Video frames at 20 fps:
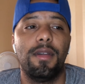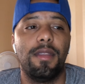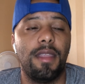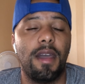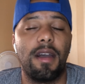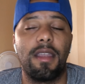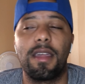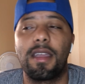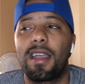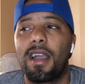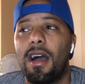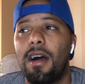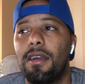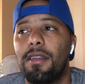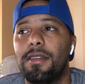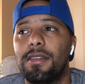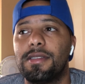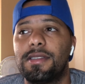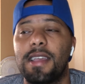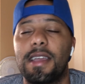Now they
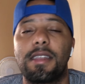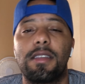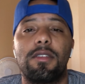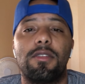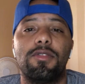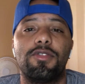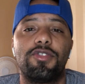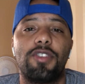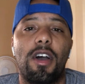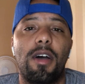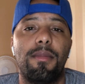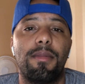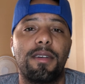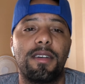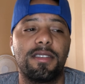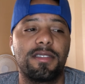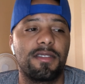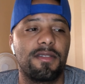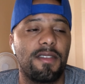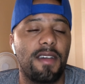called it a technical draw
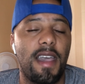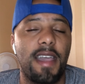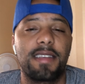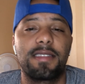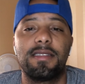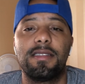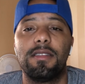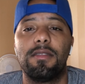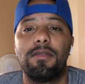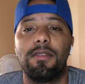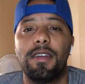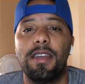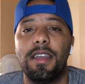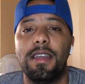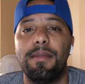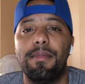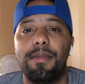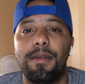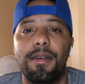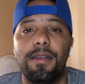because of an accidental
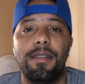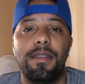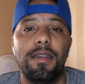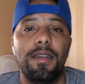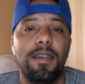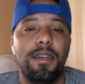headbutt